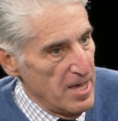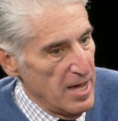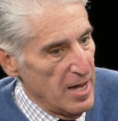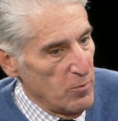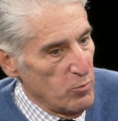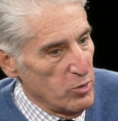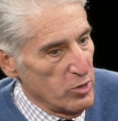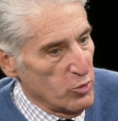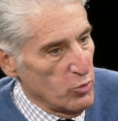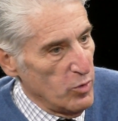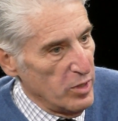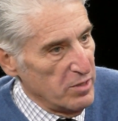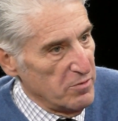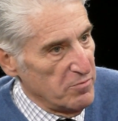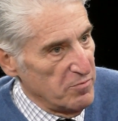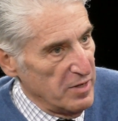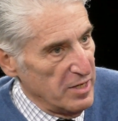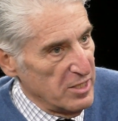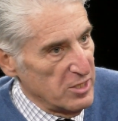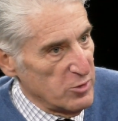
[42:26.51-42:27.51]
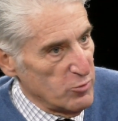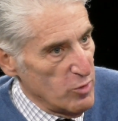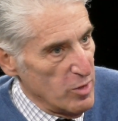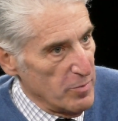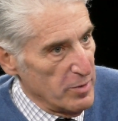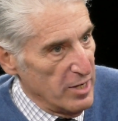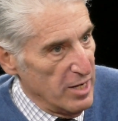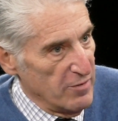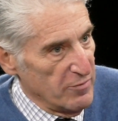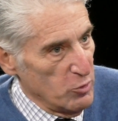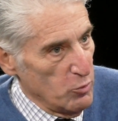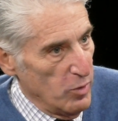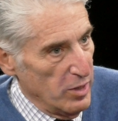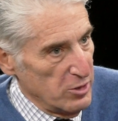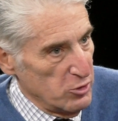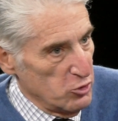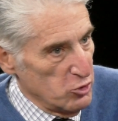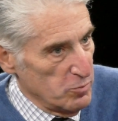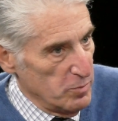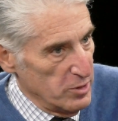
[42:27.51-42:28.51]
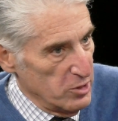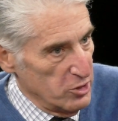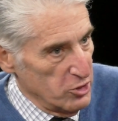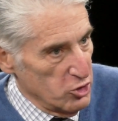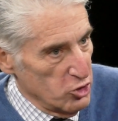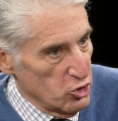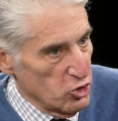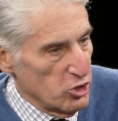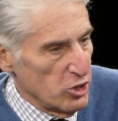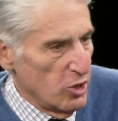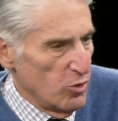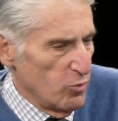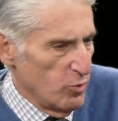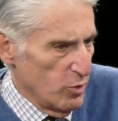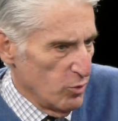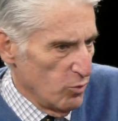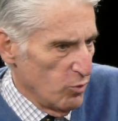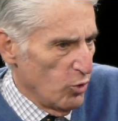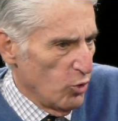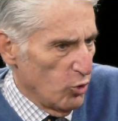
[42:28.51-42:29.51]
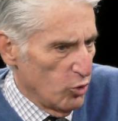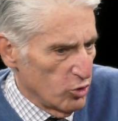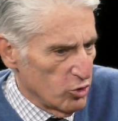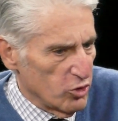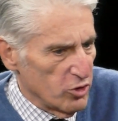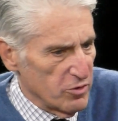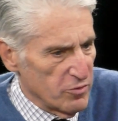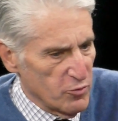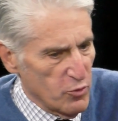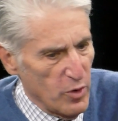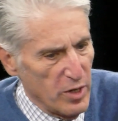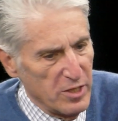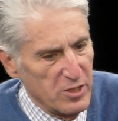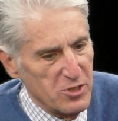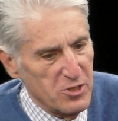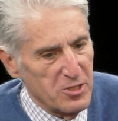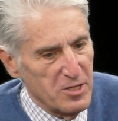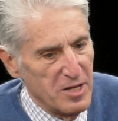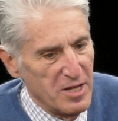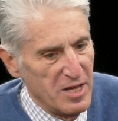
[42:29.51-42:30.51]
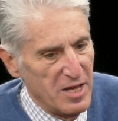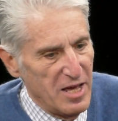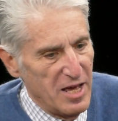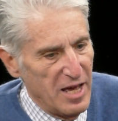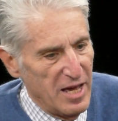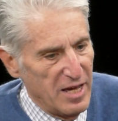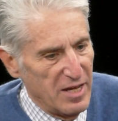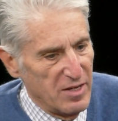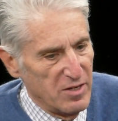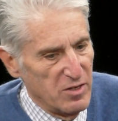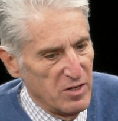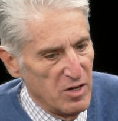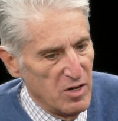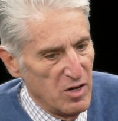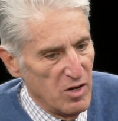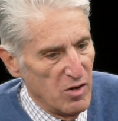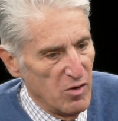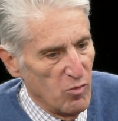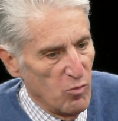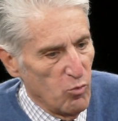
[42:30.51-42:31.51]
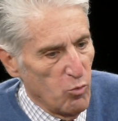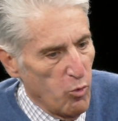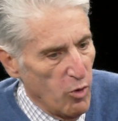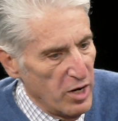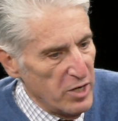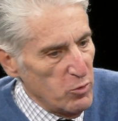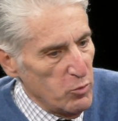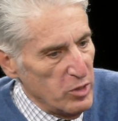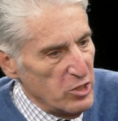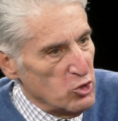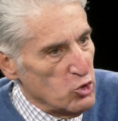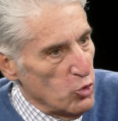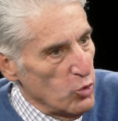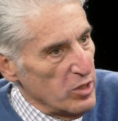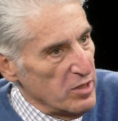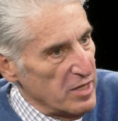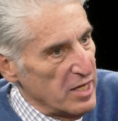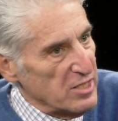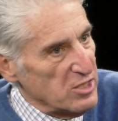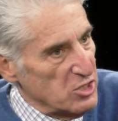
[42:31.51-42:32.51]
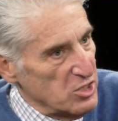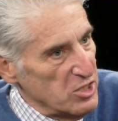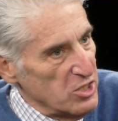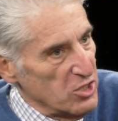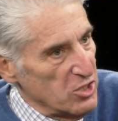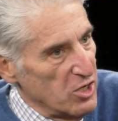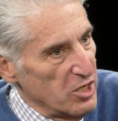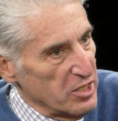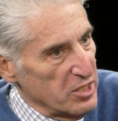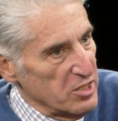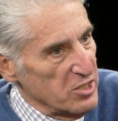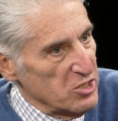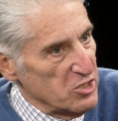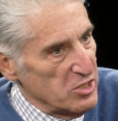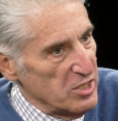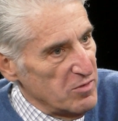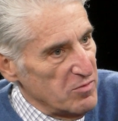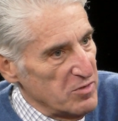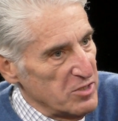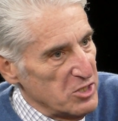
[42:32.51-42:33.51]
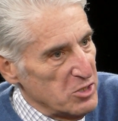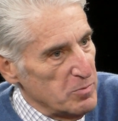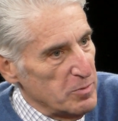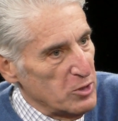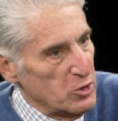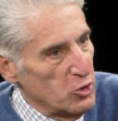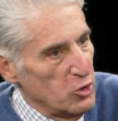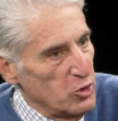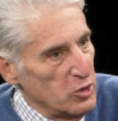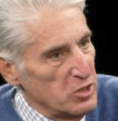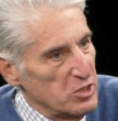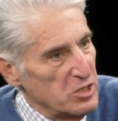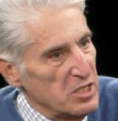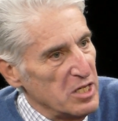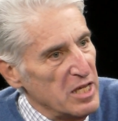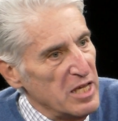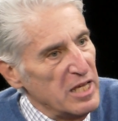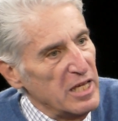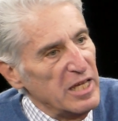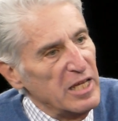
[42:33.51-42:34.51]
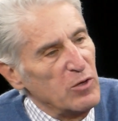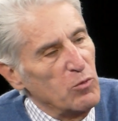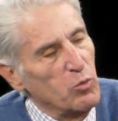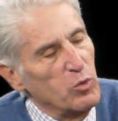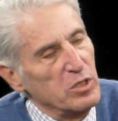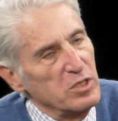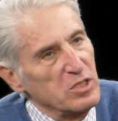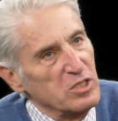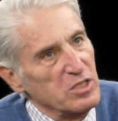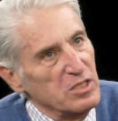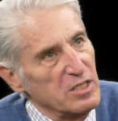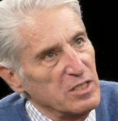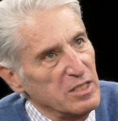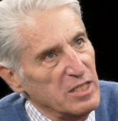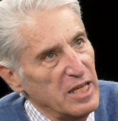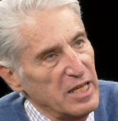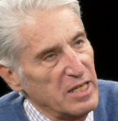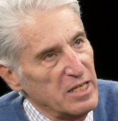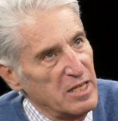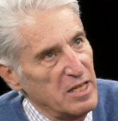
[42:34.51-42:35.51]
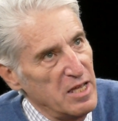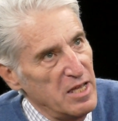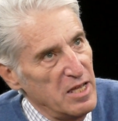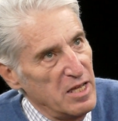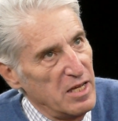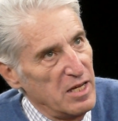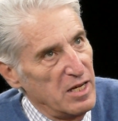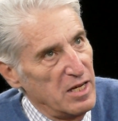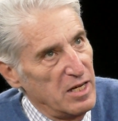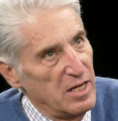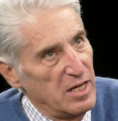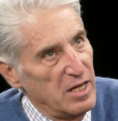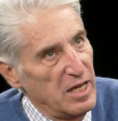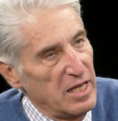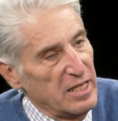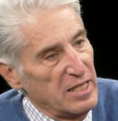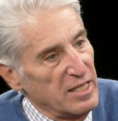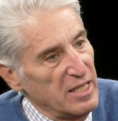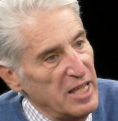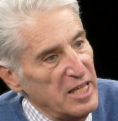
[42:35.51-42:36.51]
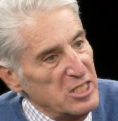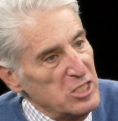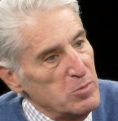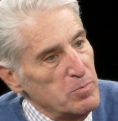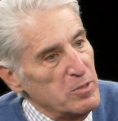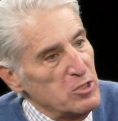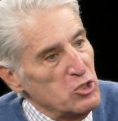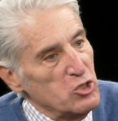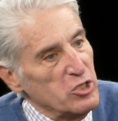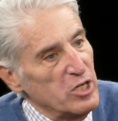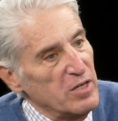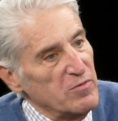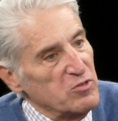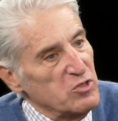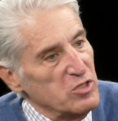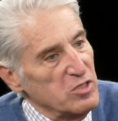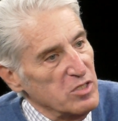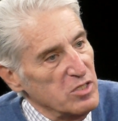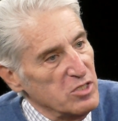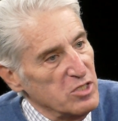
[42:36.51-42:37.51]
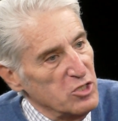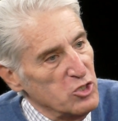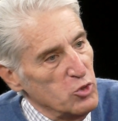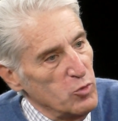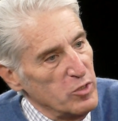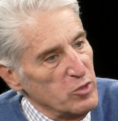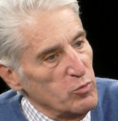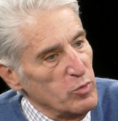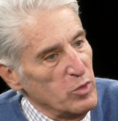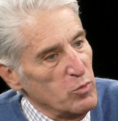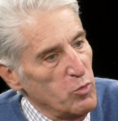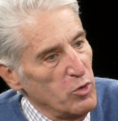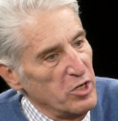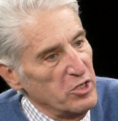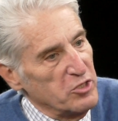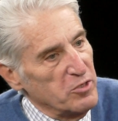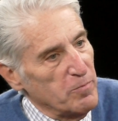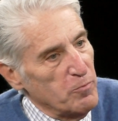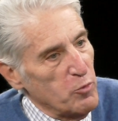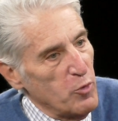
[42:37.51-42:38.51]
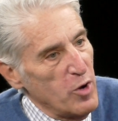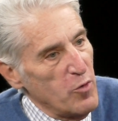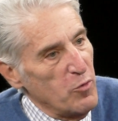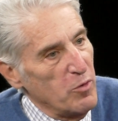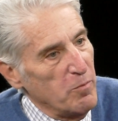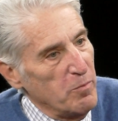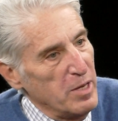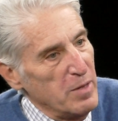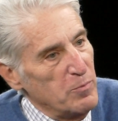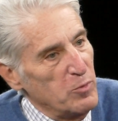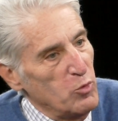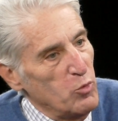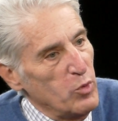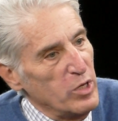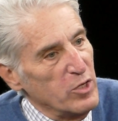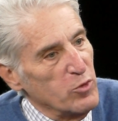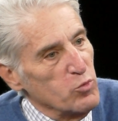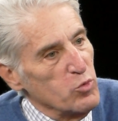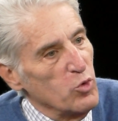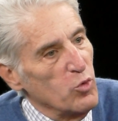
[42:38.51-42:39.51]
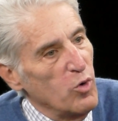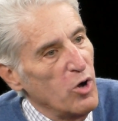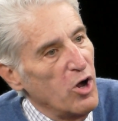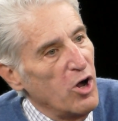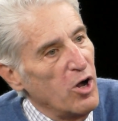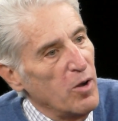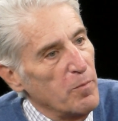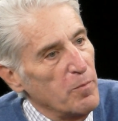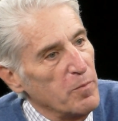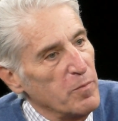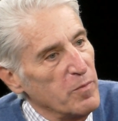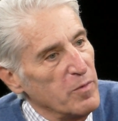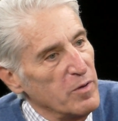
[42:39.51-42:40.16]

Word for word: and we're great fans of Rabbi Avi Weiss, who's been on your show. We're all good friends. And why did we join that synagogue in the 70s? Because it was like uh, a Landsmannschaft mm -hmm. situation. We wanted to pray with people we grew up